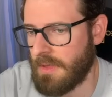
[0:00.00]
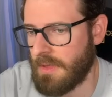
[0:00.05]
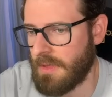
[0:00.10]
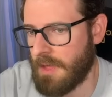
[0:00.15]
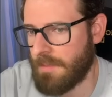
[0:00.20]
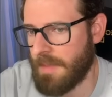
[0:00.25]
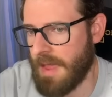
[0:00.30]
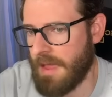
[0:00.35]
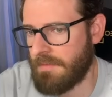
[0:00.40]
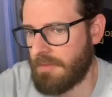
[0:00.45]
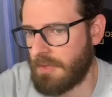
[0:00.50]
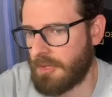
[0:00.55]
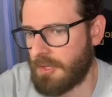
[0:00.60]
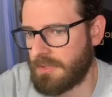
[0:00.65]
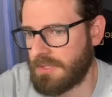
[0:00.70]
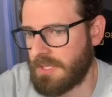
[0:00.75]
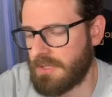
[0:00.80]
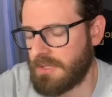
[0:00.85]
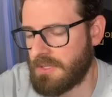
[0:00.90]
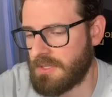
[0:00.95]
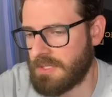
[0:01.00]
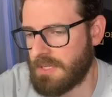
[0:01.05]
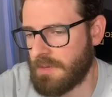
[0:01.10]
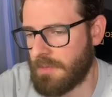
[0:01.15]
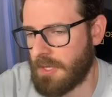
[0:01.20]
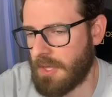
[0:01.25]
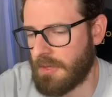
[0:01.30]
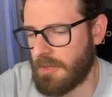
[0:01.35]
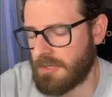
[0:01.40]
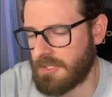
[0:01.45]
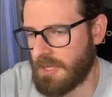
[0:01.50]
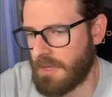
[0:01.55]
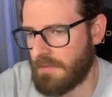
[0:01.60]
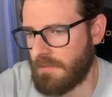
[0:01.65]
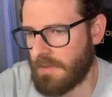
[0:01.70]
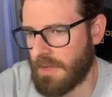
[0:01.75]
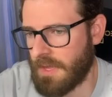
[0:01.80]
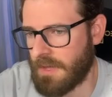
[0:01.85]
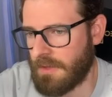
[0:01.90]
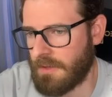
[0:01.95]
I haven't looked into some of the other
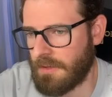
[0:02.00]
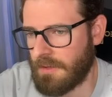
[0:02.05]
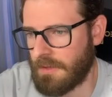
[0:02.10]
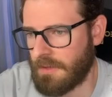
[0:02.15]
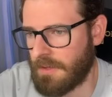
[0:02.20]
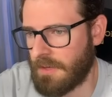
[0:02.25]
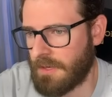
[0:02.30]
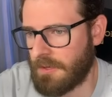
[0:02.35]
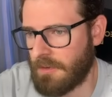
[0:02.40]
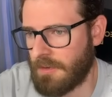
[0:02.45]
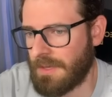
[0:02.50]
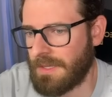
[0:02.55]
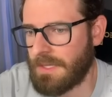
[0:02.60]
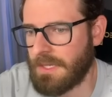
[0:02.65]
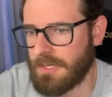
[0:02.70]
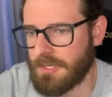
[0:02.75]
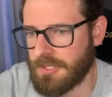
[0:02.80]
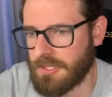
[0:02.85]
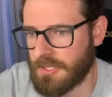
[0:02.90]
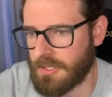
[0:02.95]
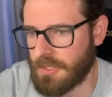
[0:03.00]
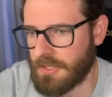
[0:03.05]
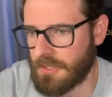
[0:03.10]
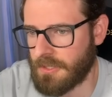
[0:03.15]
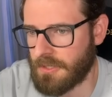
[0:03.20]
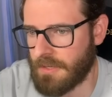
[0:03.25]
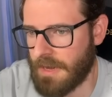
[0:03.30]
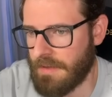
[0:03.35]
stuff like, I don't know, Elixir.